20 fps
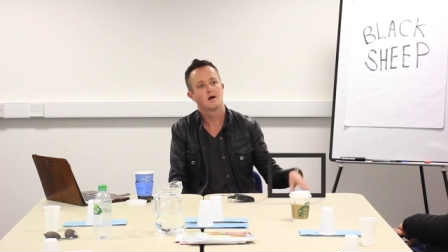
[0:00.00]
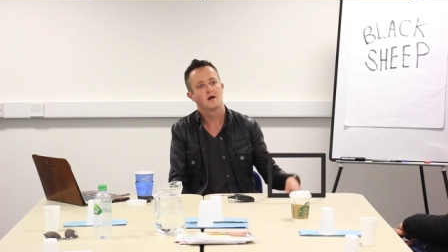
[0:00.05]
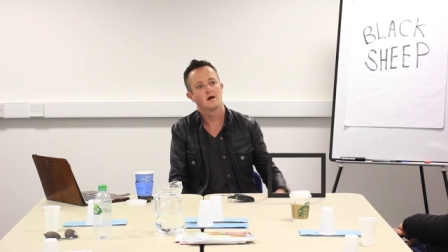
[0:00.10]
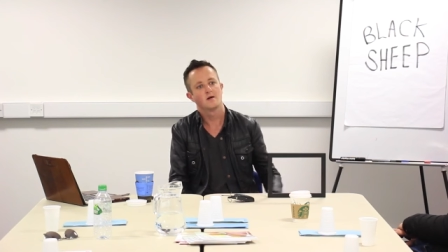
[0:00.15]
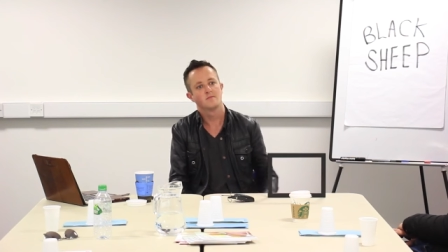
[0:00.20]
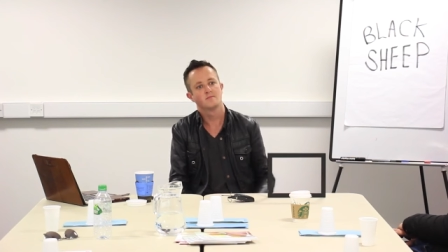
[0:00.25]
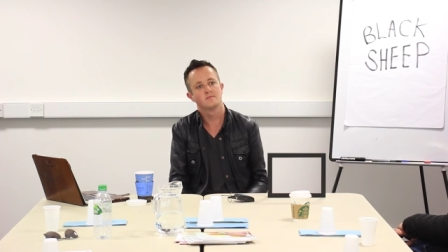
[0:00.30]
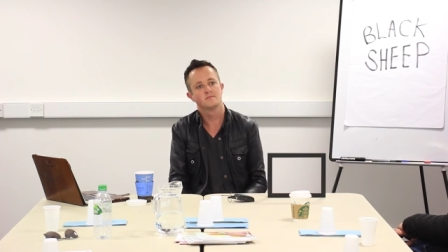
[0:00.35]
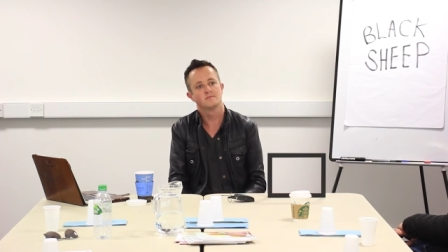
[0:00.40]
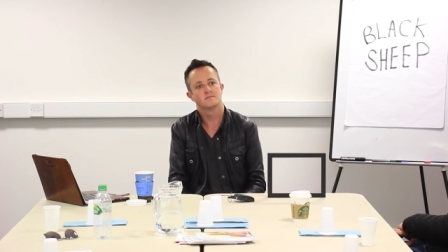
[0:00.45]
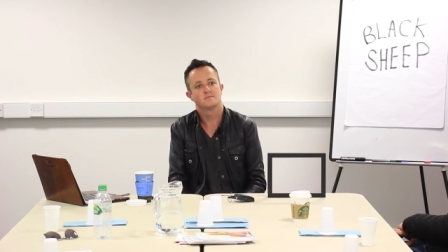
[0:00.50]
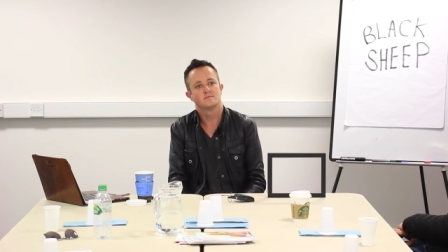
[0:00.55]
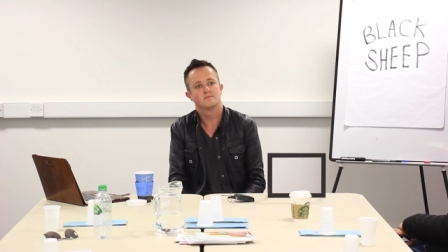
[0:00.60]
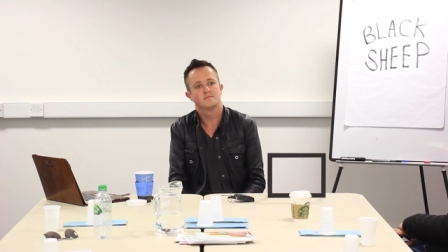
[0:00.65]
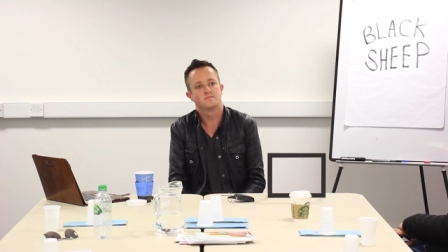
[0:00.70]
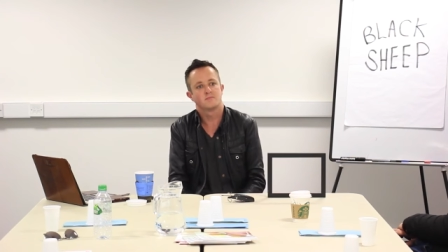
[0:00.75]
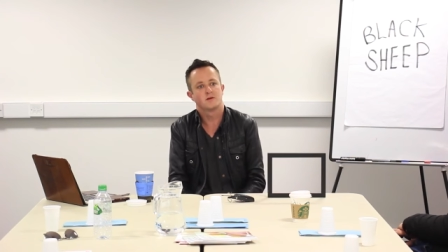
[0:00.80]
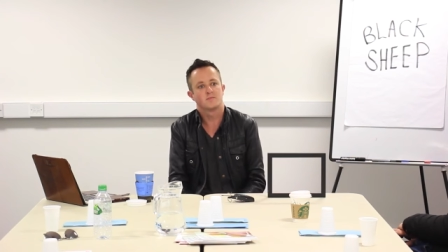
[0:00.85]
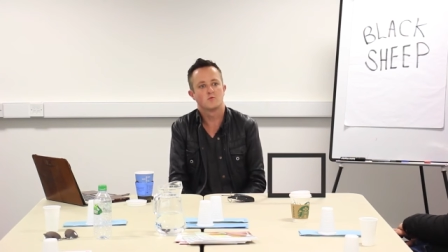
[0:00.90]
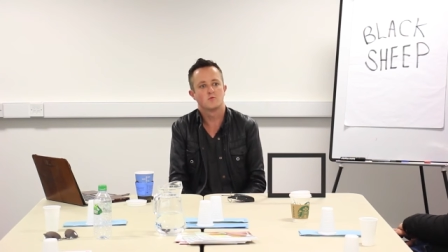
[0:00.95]
Um,
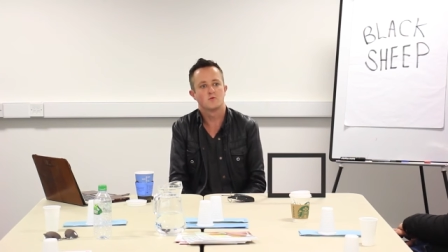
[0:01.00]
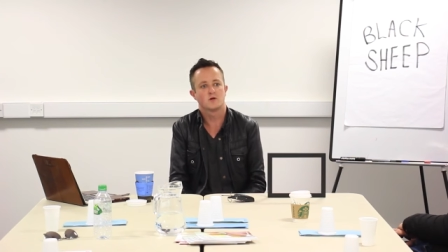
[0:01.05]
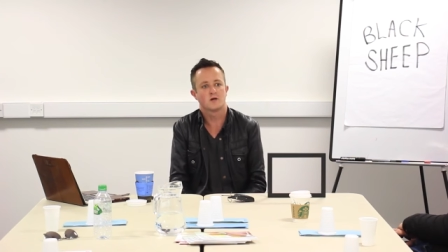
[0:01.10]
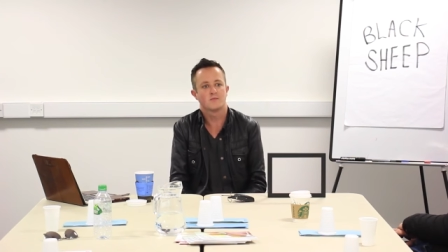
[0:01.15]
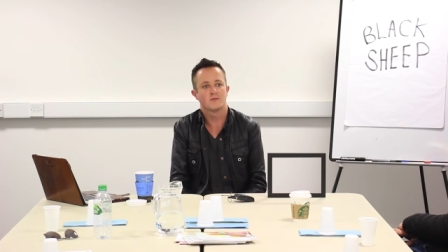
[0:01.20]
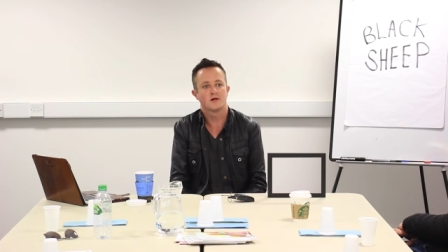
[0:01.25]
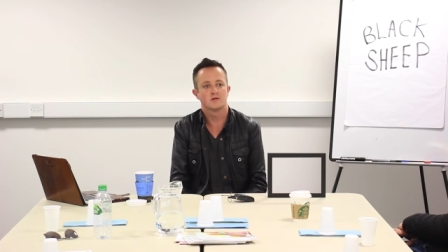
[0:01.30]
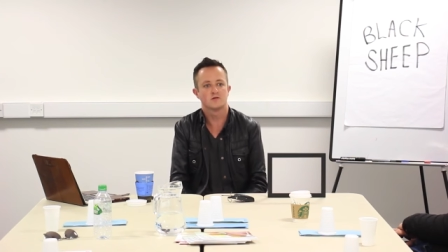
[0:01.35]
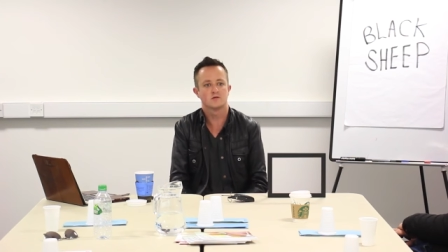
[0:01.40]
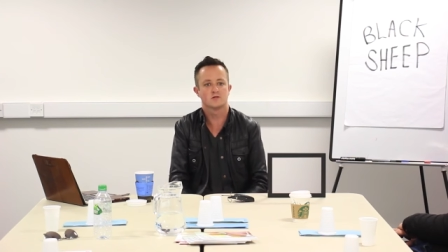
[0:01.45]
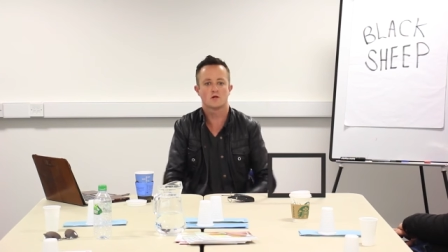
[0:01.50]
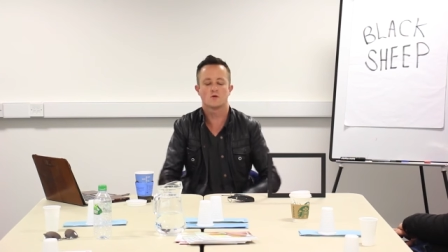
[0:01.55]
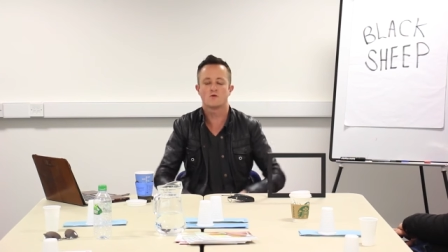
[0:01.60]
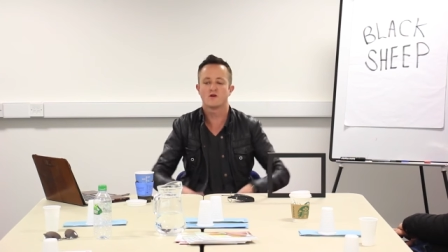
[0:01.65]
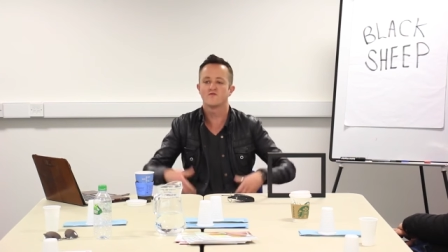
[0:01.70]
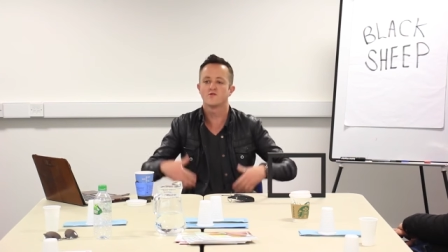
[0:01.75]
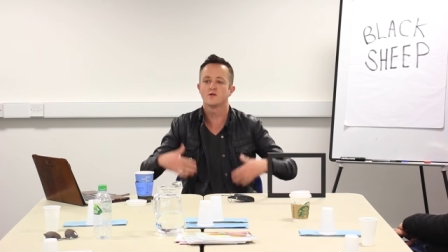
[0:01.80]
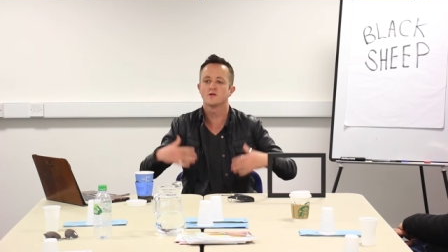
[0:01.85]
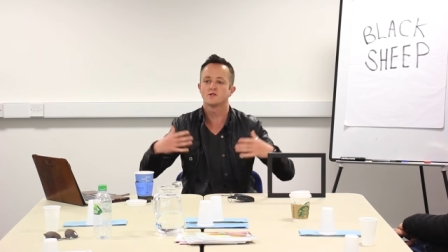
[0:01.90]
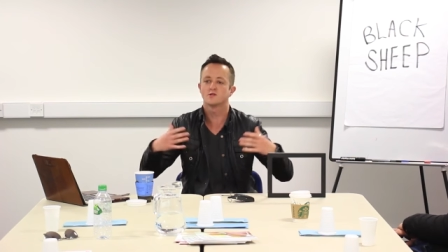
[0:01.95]
people will come at you.
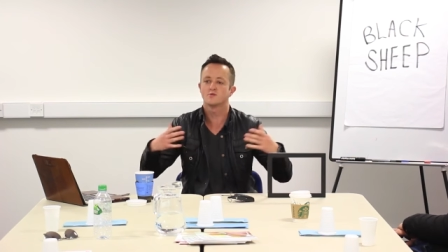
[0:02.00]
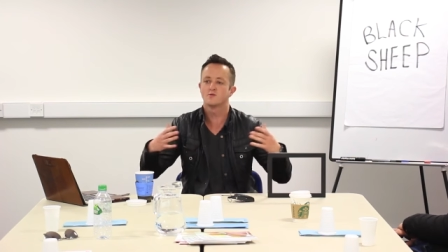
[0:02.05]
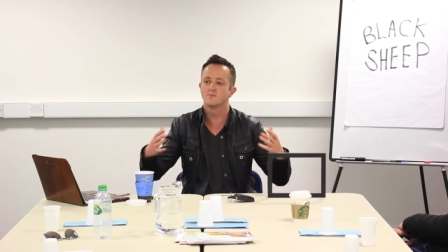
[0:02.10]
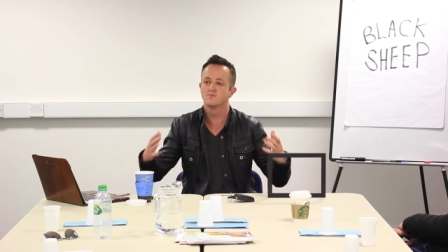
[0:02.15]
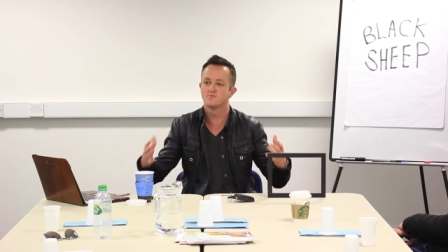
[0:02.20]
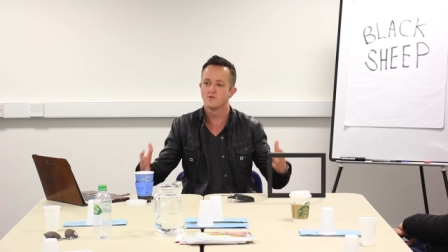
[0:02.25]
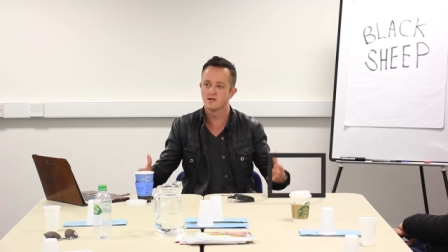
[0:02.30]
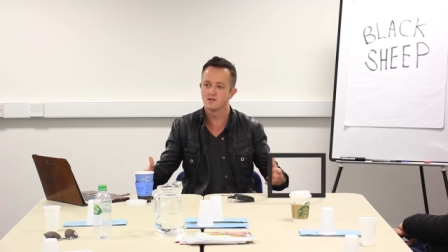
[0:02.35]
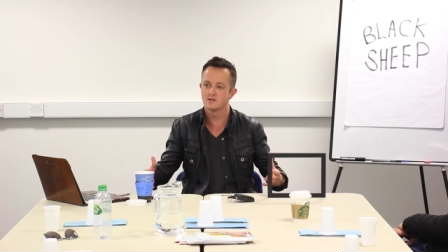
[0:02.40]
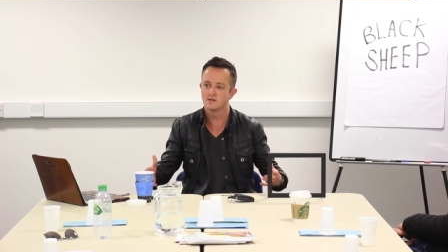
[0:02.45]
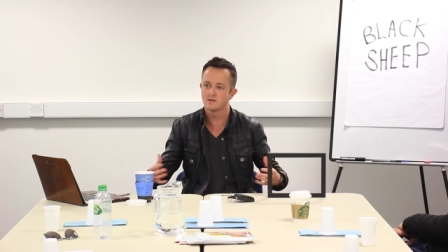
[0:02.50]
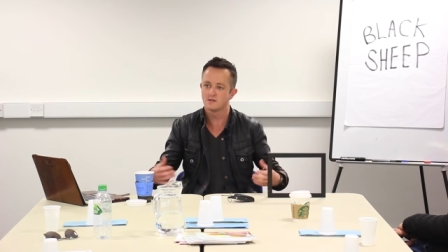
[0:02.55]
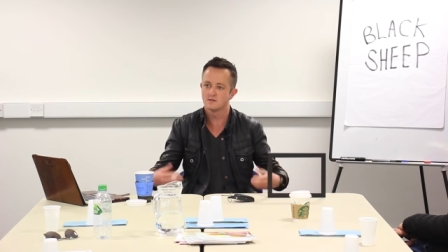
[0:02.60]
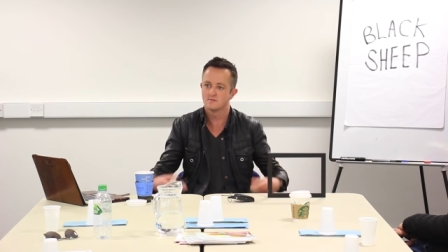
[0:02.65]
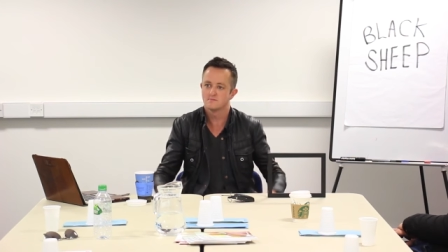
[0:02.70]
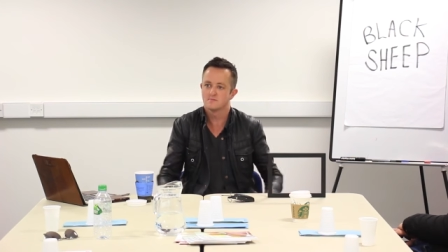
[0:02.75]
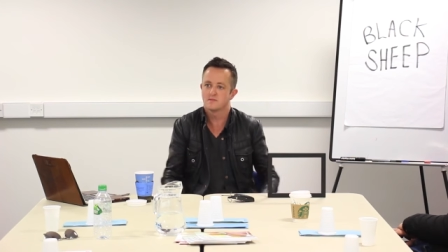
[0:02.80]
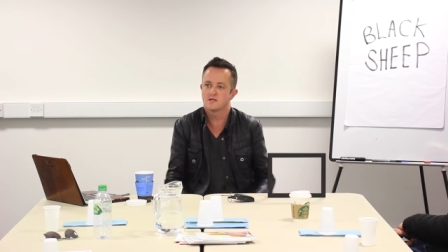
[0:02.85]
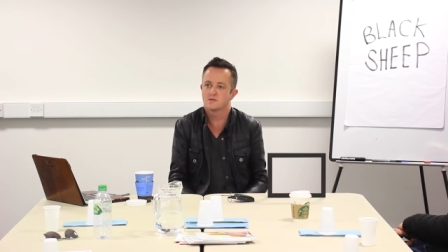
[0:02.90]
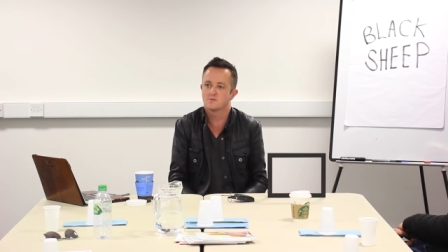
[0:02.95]
So I've learned to embrace
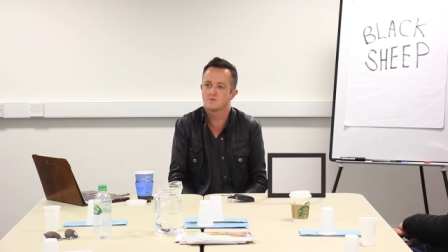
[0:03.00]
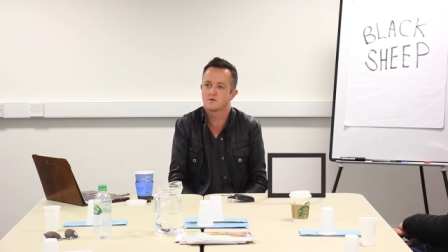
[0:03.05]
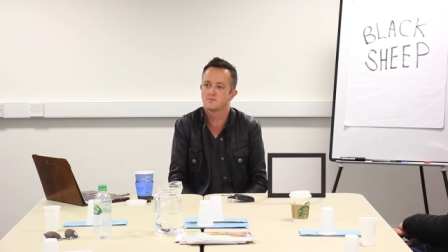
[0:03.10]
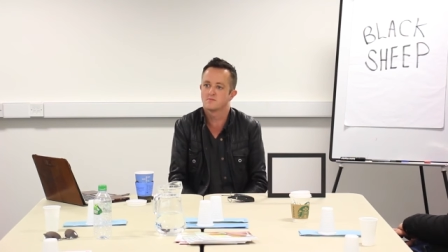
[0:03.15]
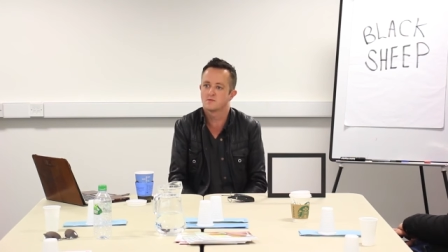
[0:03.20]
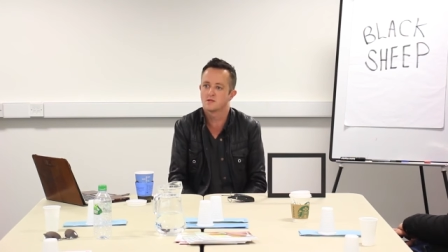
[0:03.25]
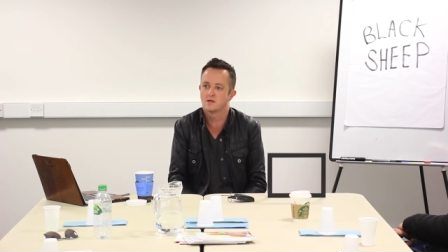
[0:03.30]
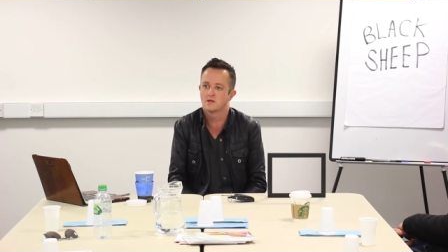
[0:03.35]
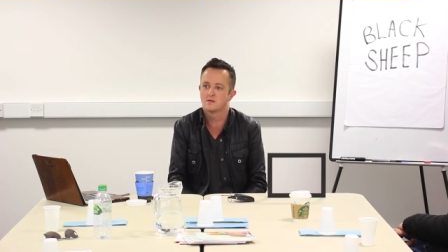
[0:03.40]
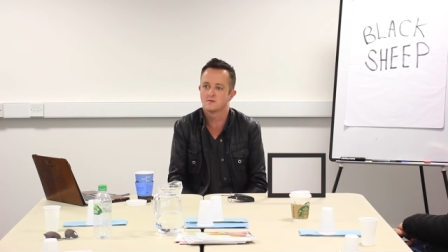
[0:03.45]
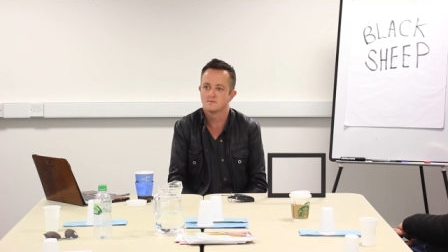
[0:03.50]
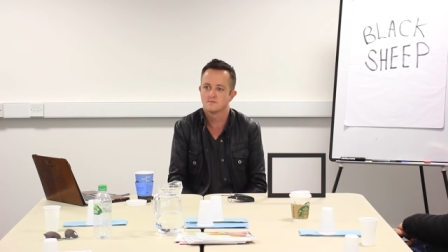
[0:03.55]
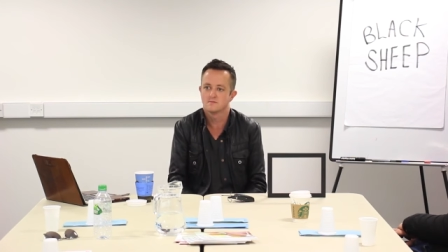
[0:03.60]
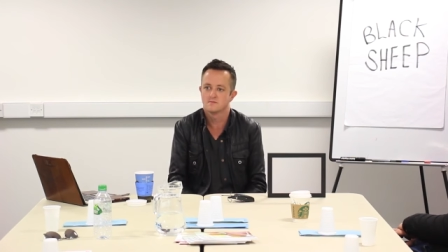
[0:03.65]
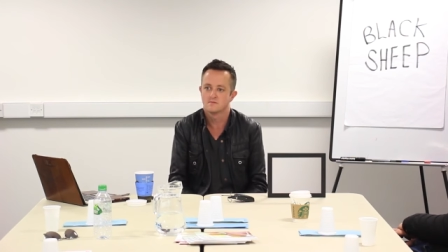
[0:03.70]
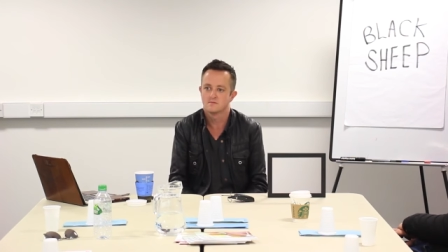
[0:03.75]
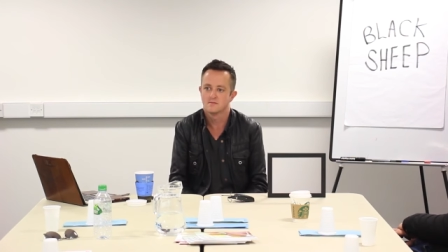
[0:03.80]
it. That's what I'm saying.